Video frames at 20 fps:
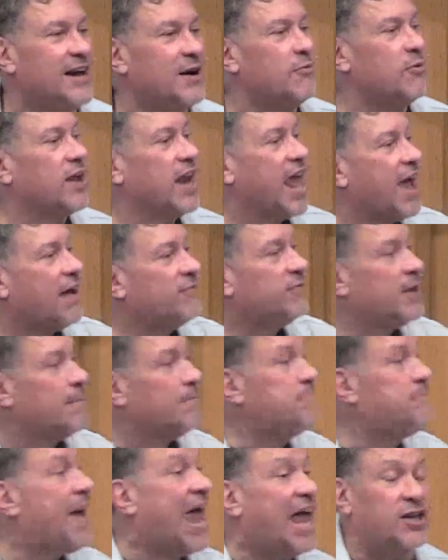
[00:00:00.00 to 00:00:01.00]
We're going to have
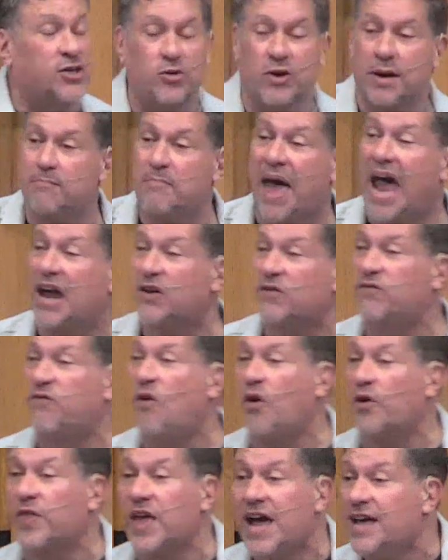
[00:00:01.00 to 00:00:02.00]
bantering back and
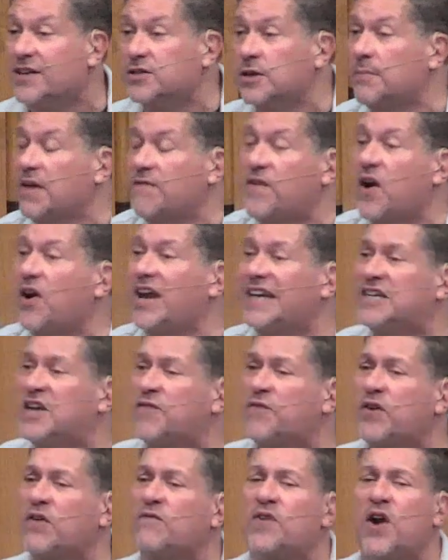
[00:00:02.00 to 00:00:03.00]
forth. It's going to be very
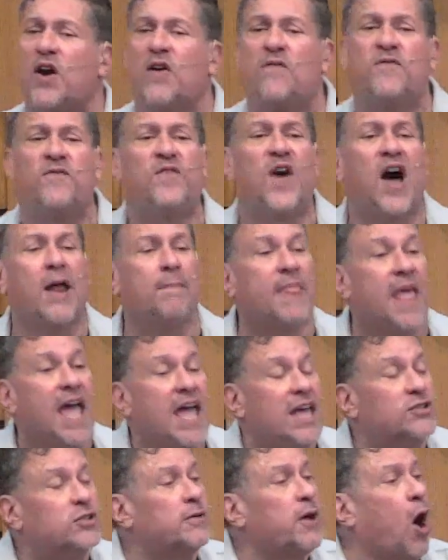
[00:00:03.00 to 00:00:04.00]
different, very fun.
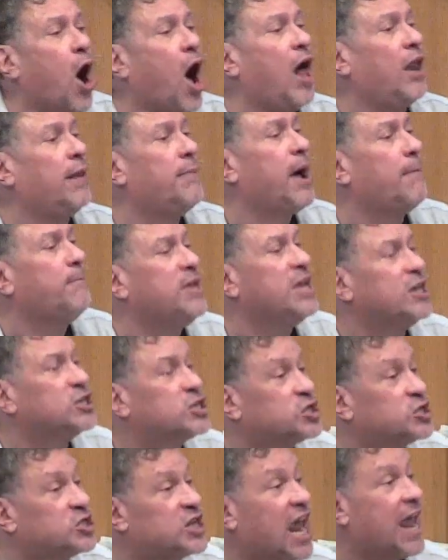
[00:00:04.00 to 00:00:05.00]
It's all about being
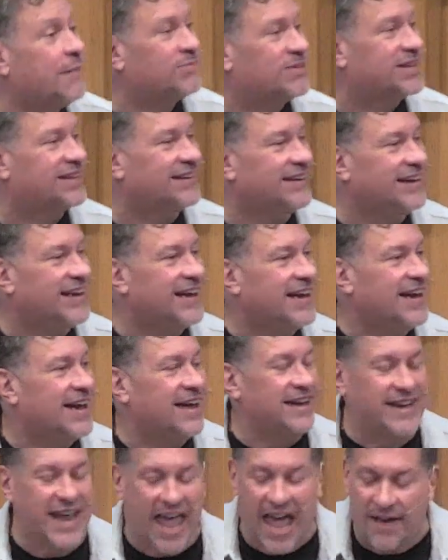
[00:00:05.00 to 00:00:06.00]
shaped
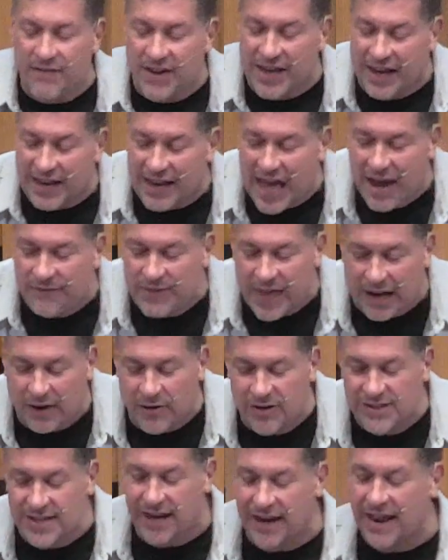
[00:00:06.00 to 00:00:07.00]
to having a life that
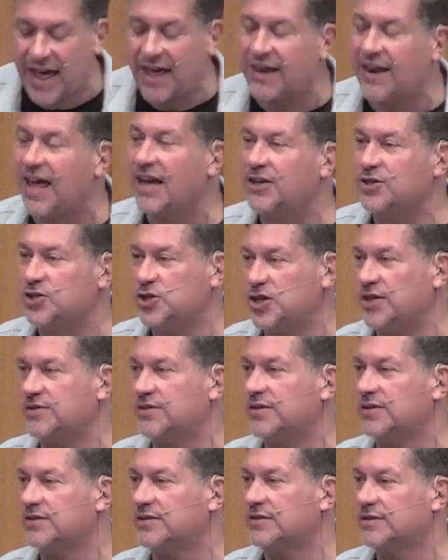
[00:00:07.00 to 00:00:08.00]
looks a lot like
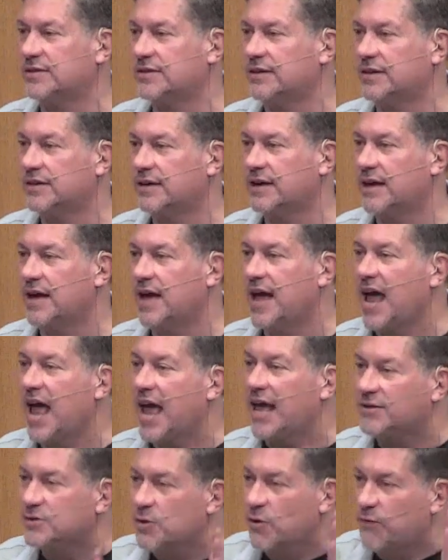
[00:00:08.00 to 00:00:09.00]
Jesus.
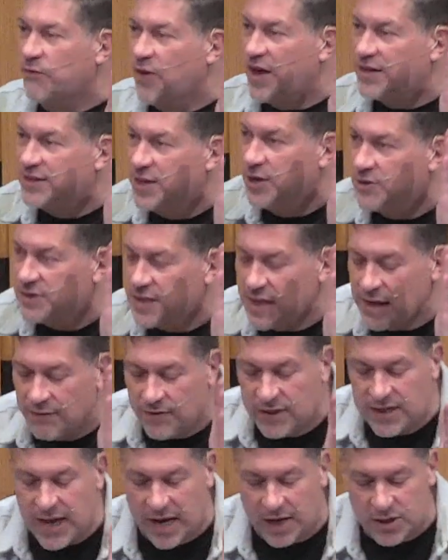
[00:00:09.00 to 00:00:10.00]
And so, friends, here's the
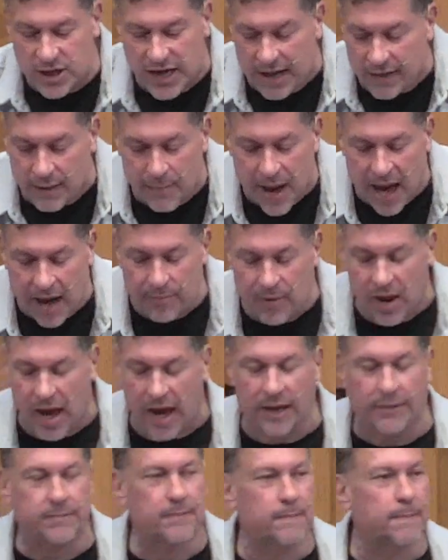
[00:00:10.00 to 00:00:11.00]
invitation and the bottom line.